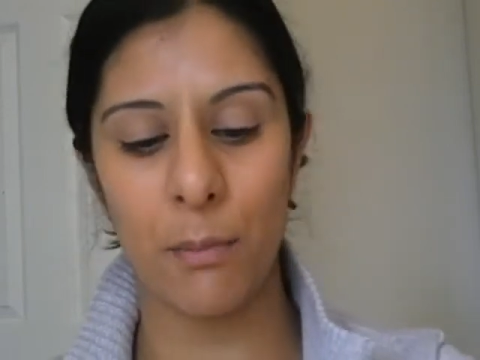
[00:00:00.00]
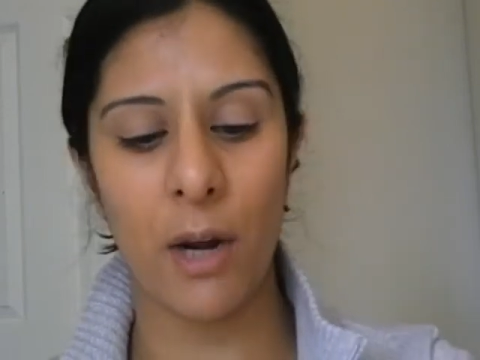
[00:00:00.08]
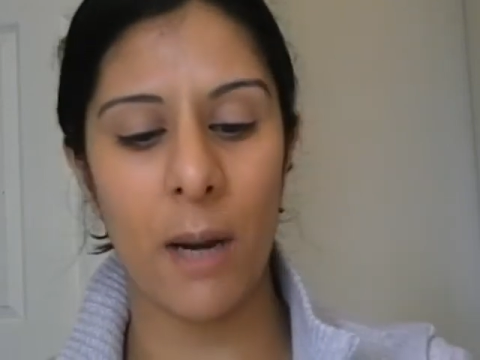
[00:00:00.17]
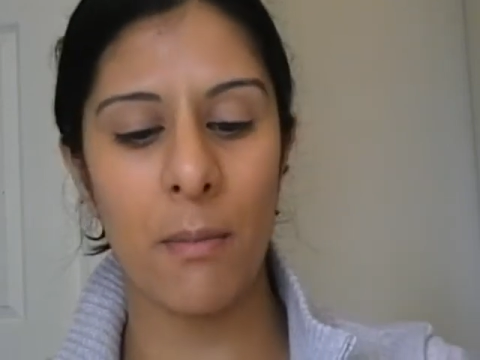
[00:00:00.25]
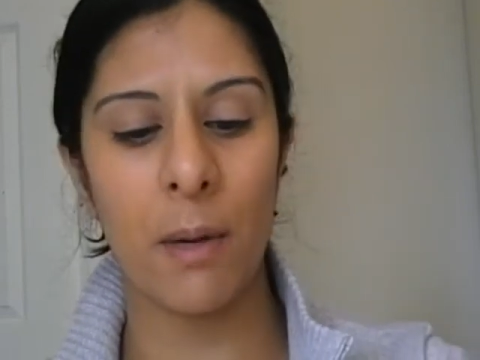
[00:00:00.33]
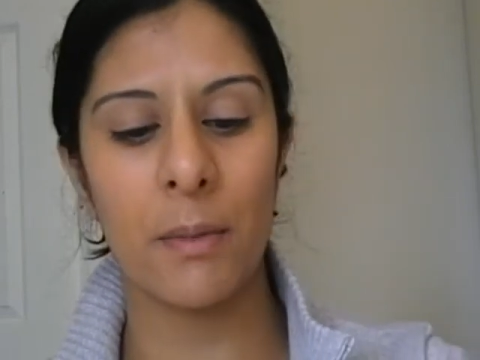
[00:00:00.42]
The
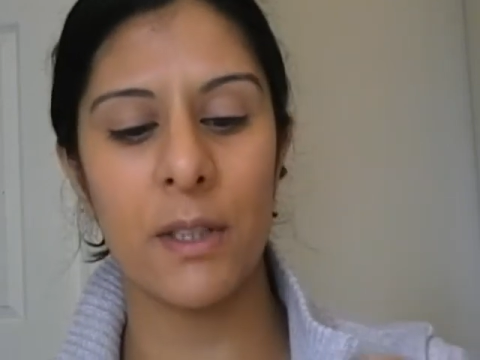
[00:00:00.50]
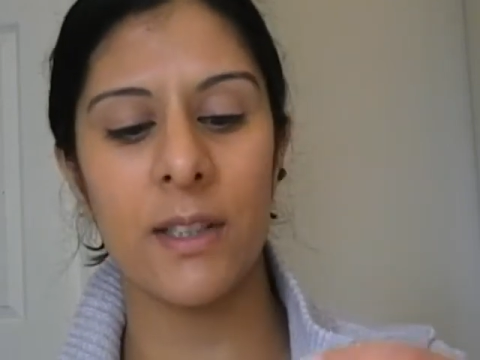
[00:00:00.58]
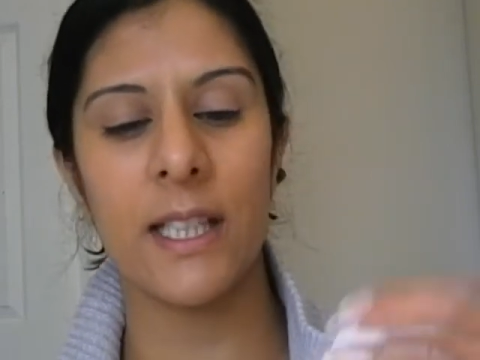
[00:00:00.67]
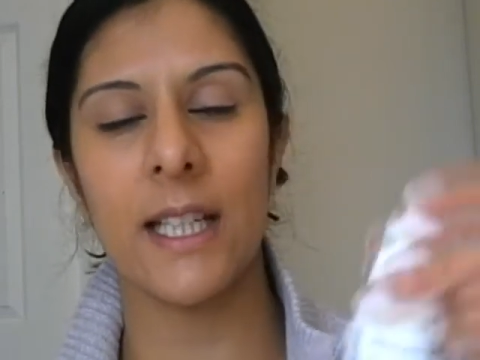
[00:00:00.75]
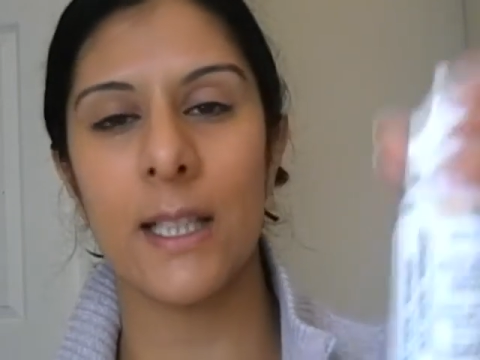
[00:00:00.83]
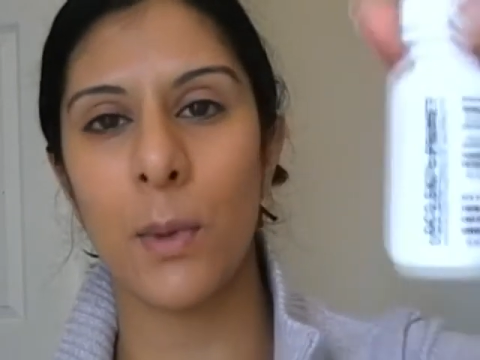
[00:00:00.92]
primer I'm
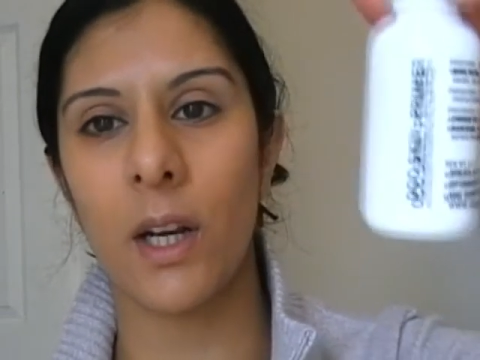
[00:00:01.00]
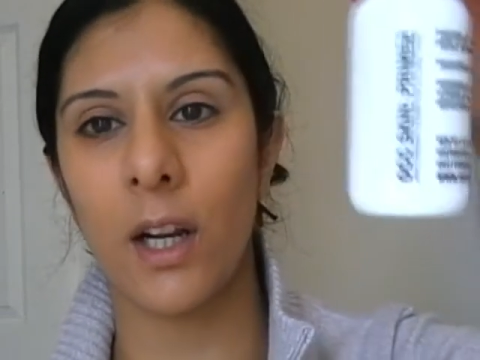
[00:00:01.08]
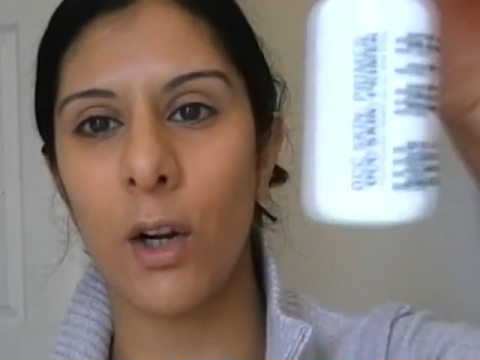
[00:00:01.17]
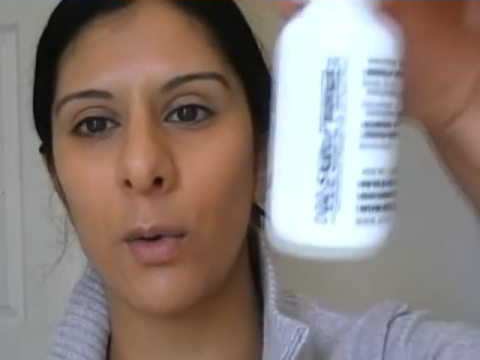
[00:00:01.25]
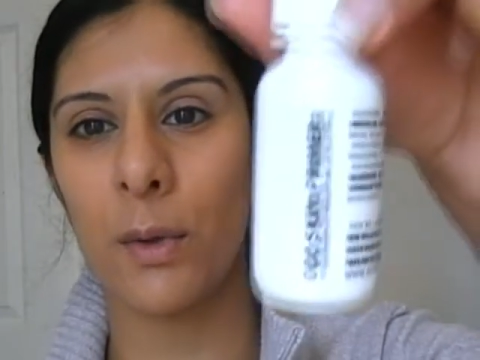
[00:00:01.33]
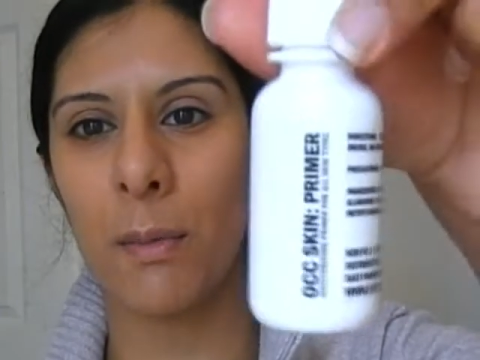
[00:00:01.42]
using is one
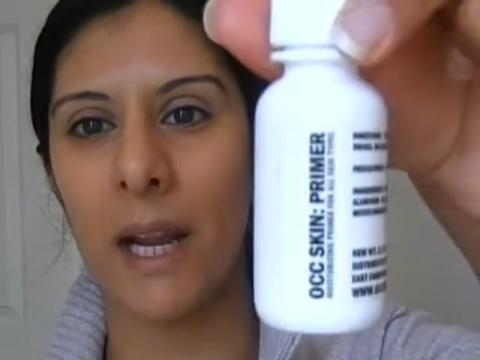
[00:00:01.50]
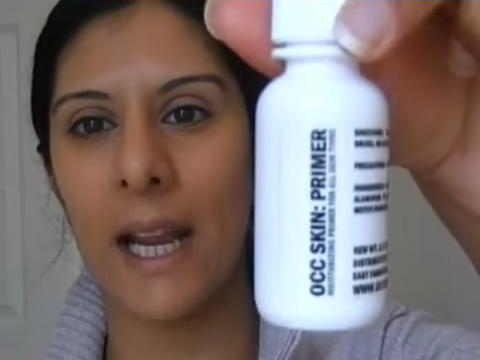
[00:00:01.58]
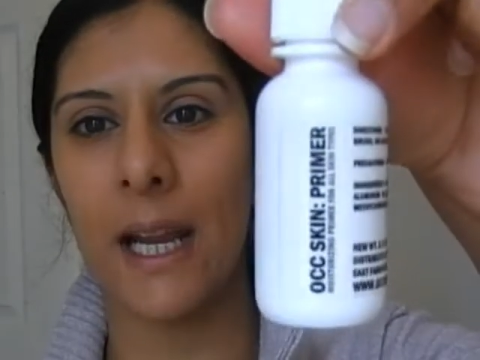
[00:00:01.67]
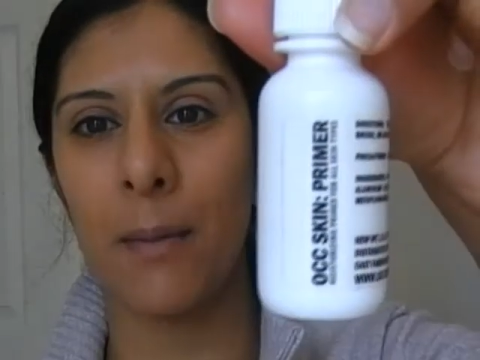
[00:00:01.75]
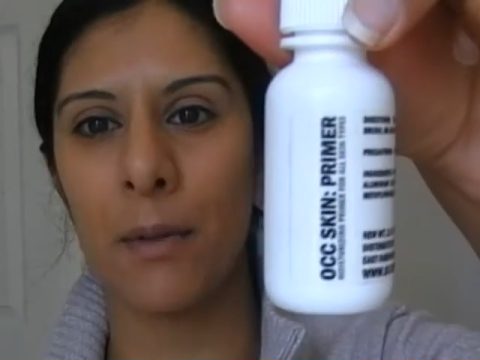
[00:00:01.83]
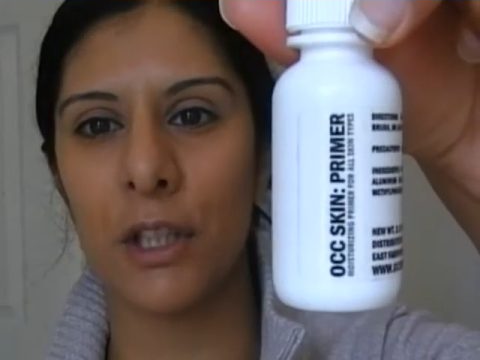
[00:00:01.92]
I got with my
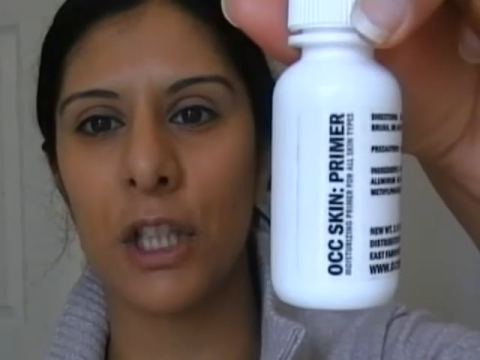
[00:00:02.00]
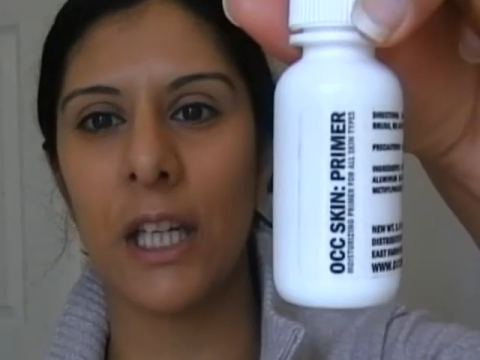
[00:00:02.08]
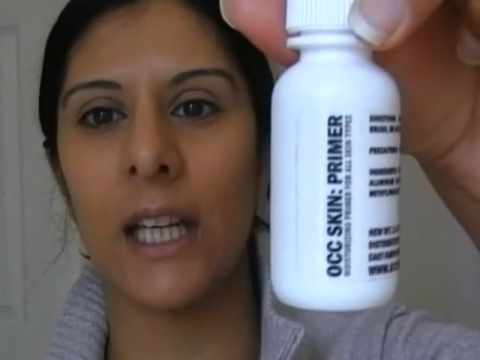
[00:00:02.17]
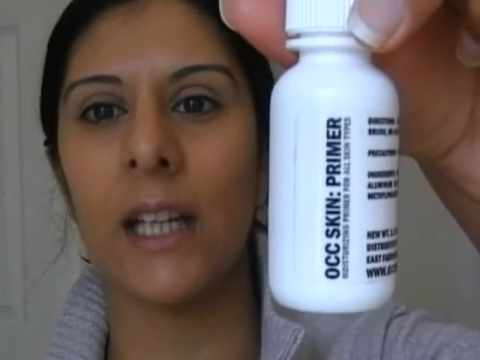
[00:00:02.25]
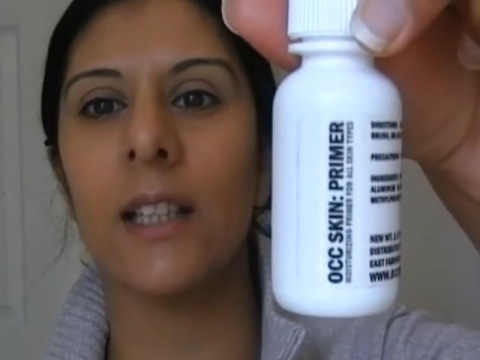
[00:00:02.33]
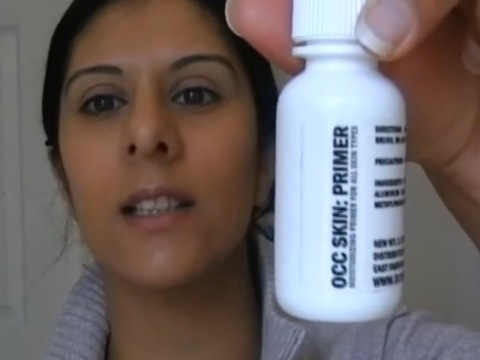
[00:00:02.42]
airbrush
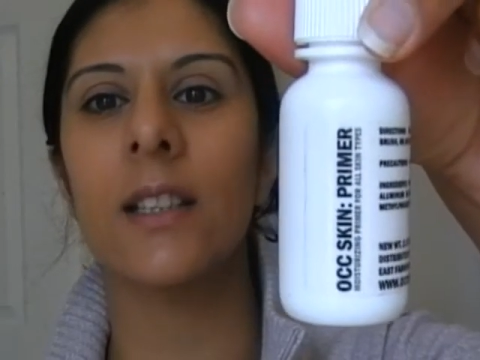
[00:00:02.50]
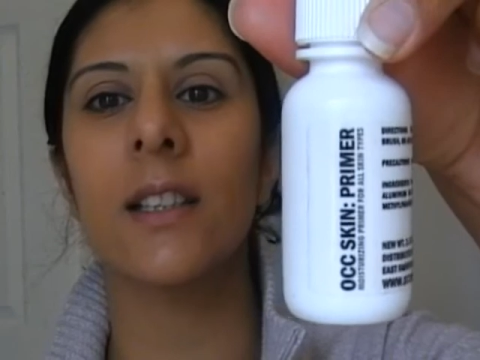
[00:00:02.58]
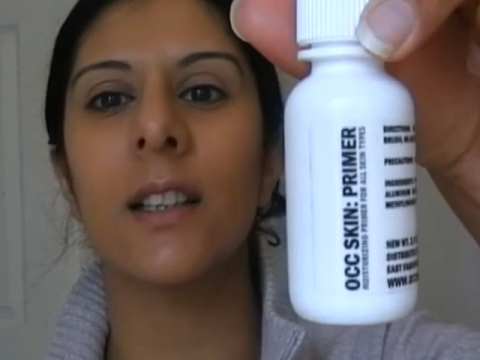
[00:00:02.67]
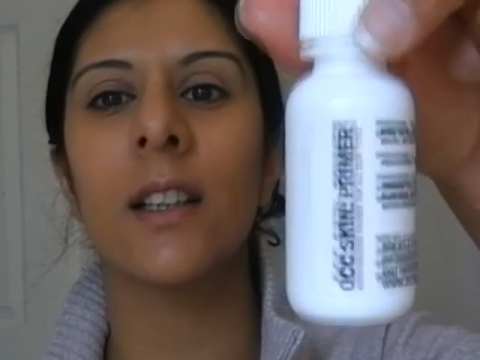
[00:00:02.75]
kit,